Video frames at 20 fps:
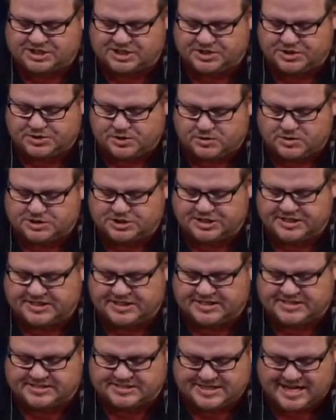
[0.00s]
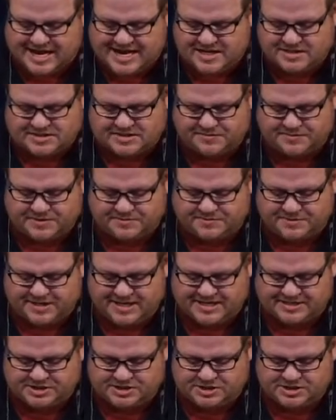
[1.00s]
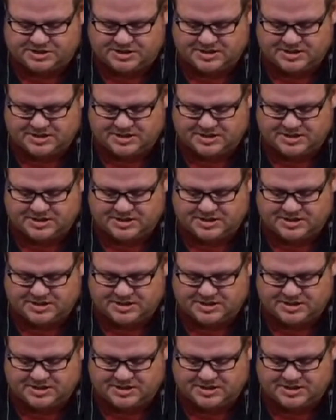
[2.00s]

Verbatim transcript: indulging the desires of the flesh